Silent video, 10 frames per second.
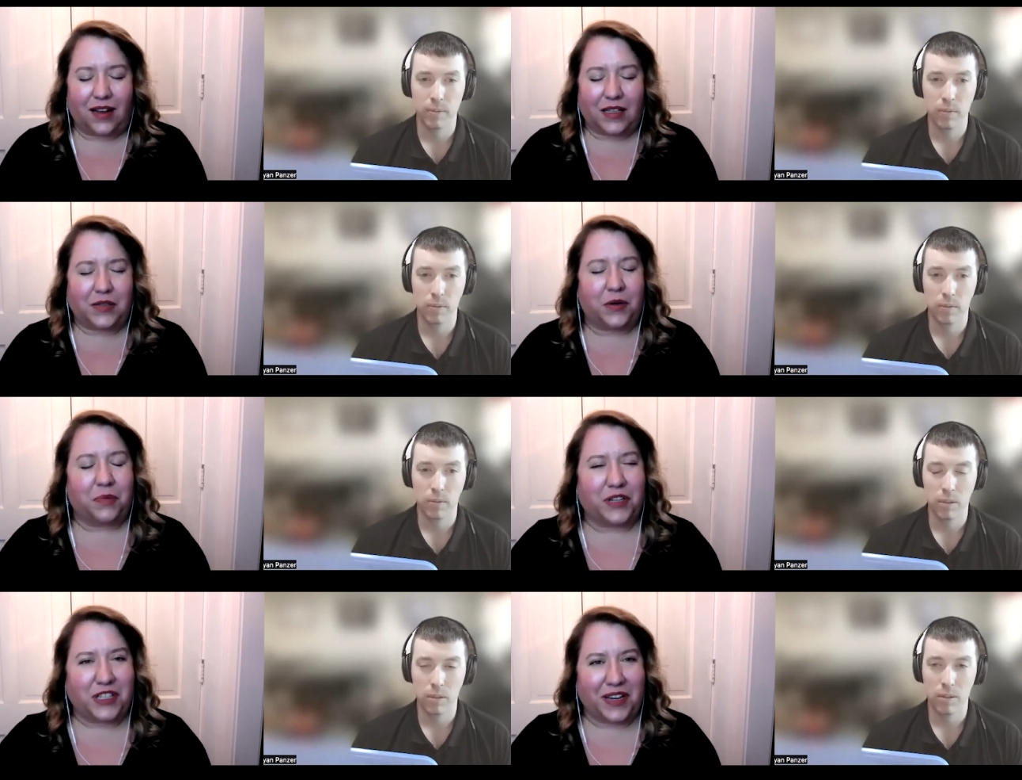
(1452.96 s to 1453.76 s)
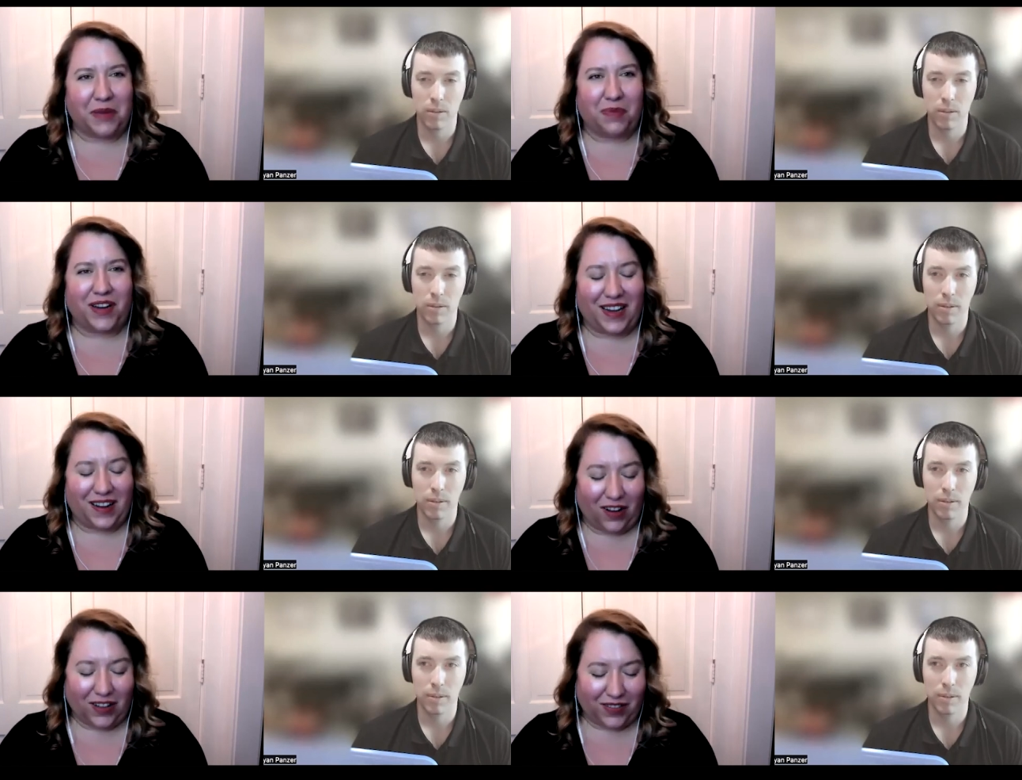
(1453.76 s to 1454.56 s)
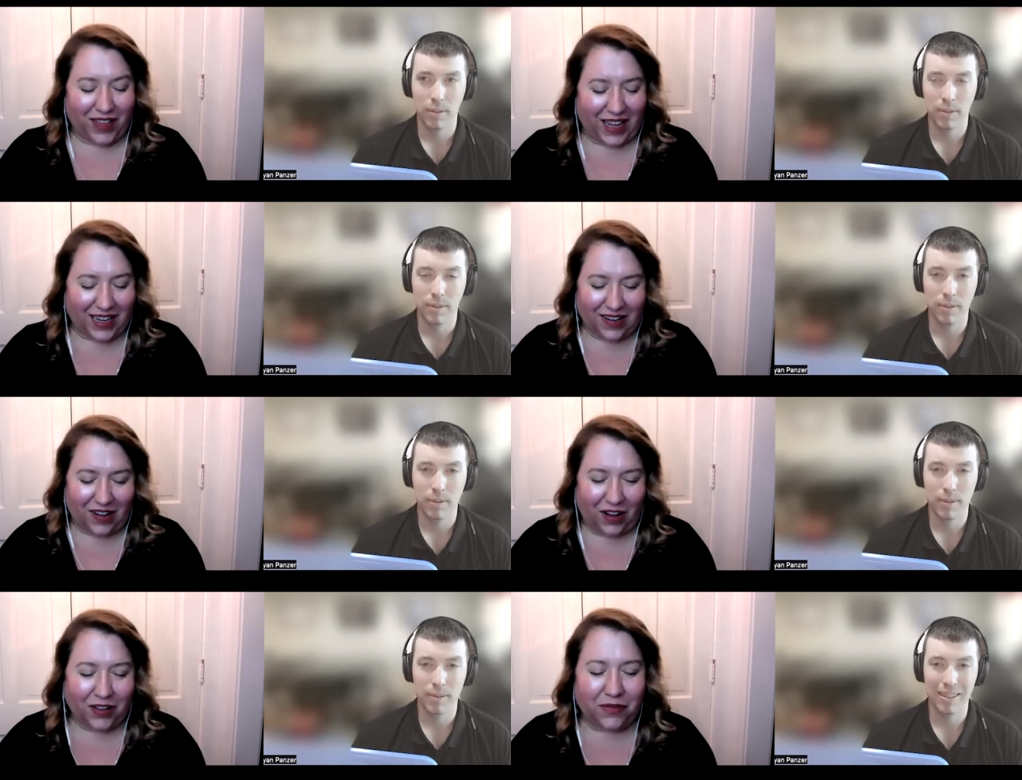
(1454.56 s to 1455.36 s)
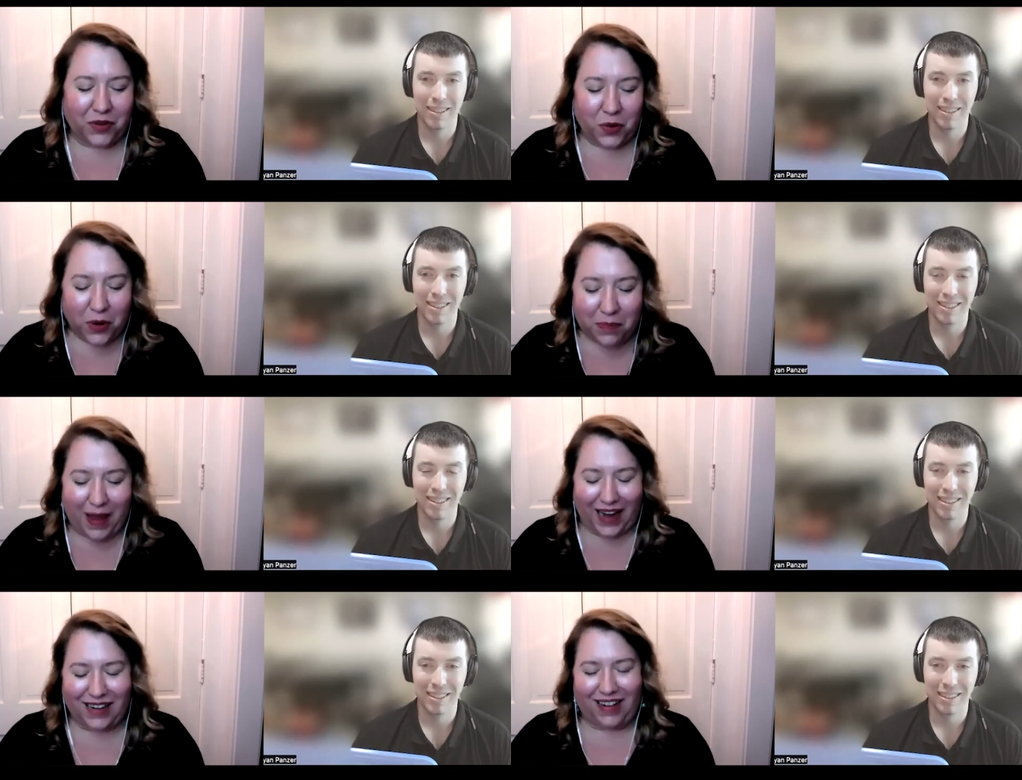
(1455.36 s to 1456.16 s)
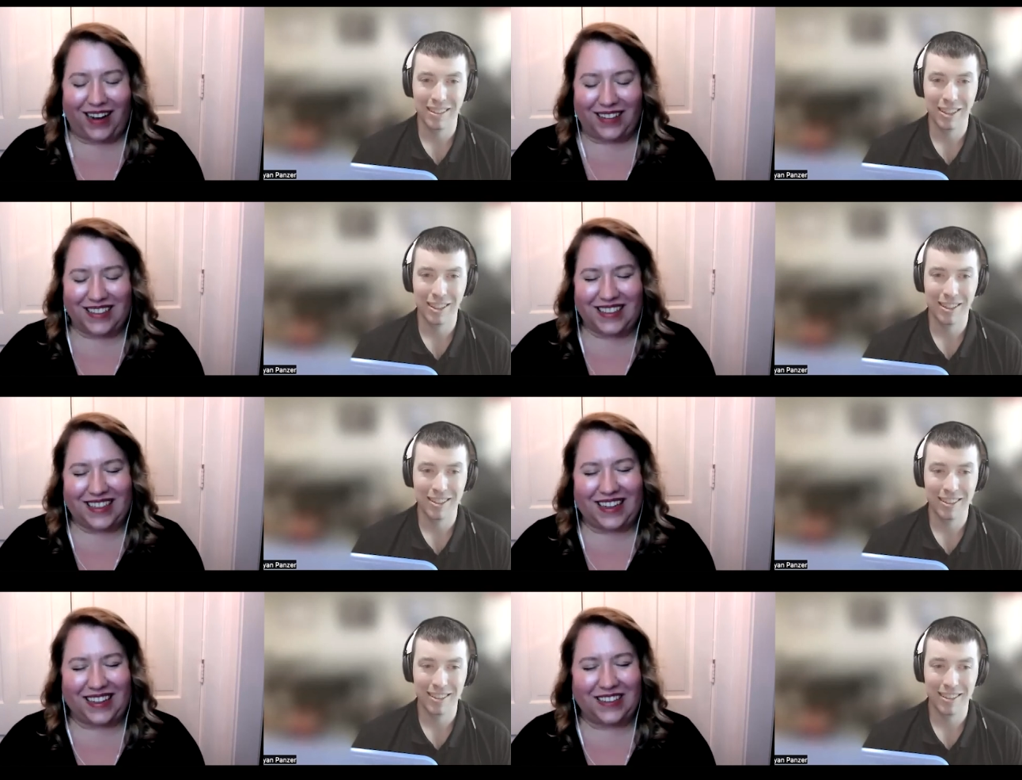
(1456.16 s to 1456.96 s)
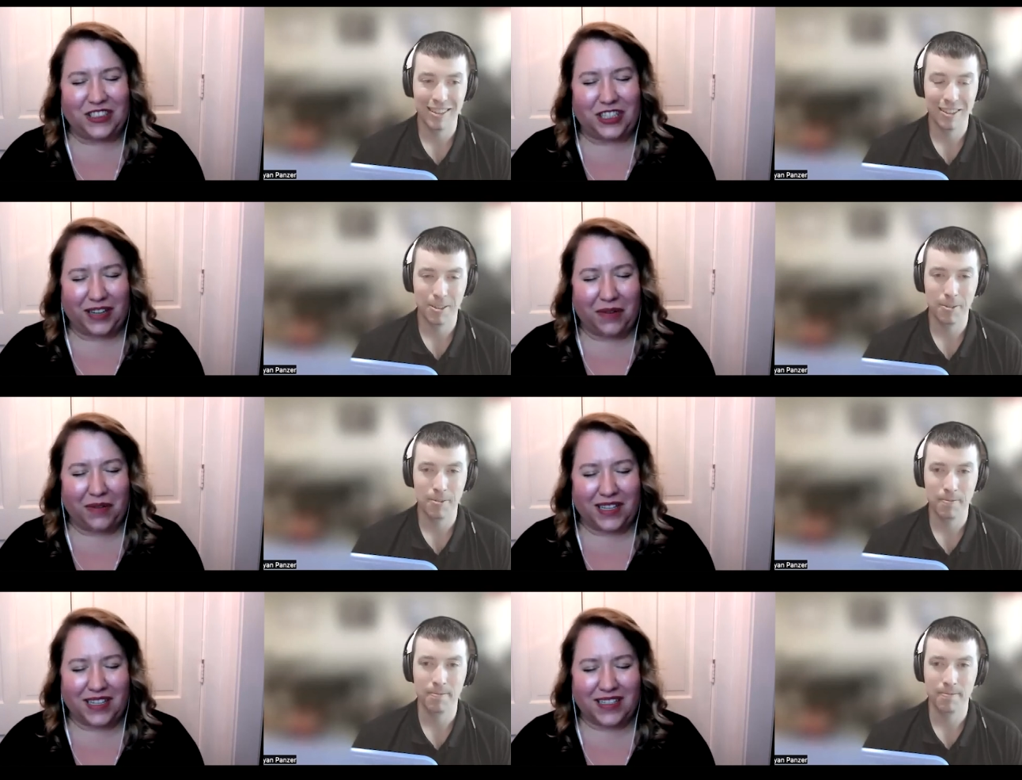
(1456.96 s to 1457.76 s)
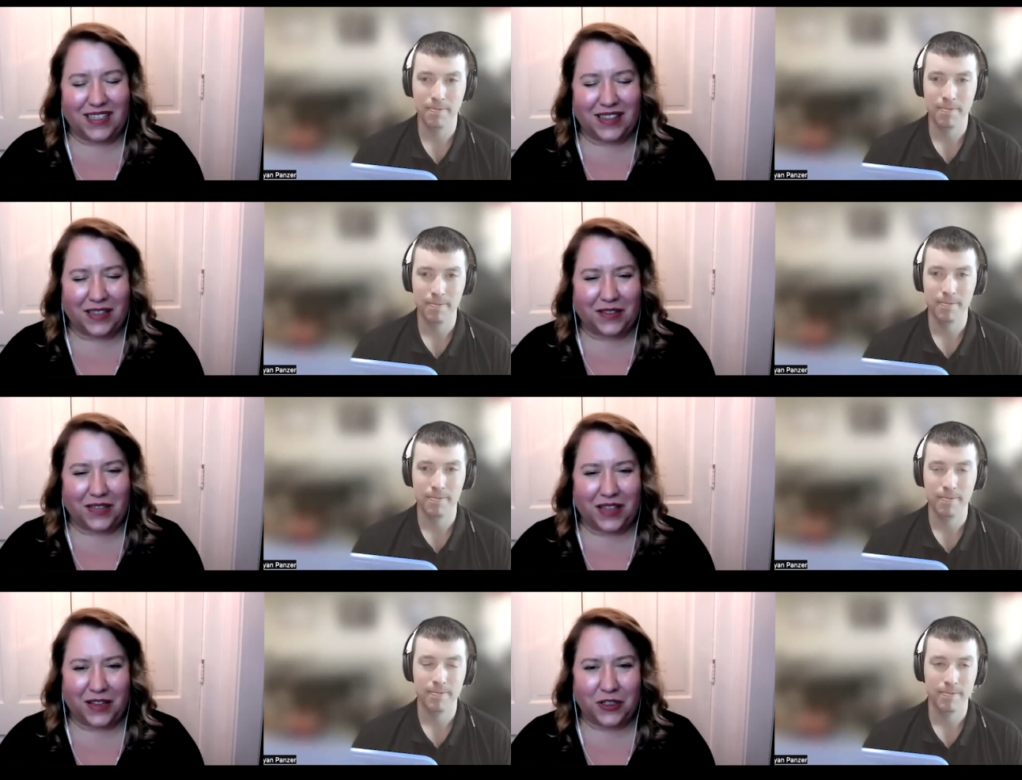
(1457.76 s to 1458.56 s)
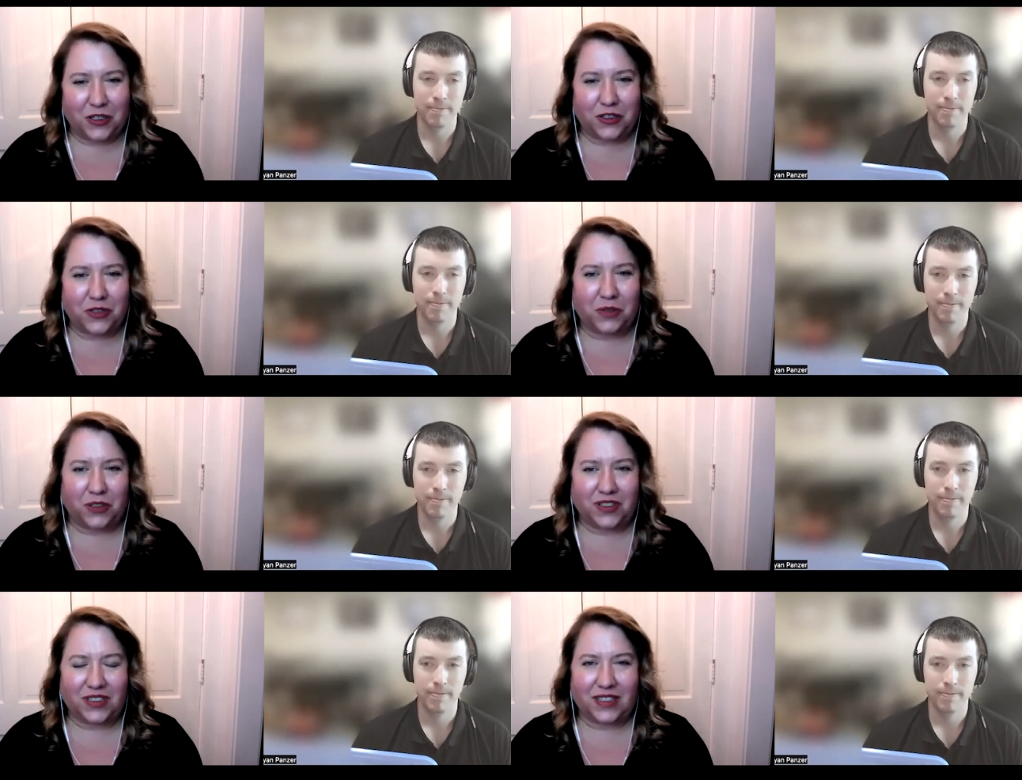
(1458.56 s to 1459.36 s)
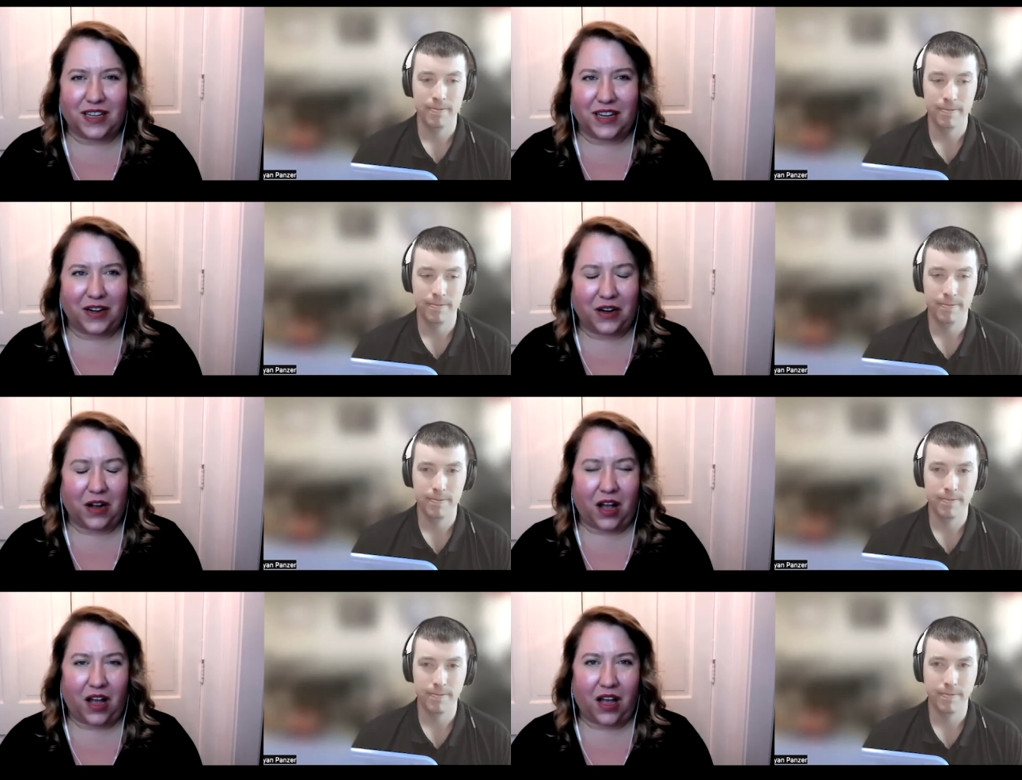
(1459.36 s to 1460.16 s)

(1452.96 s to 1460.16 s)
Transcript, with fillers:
Speaker 1: i so appreciate you bringing all of that all of your background uh, and sharing it with us in the in the church world here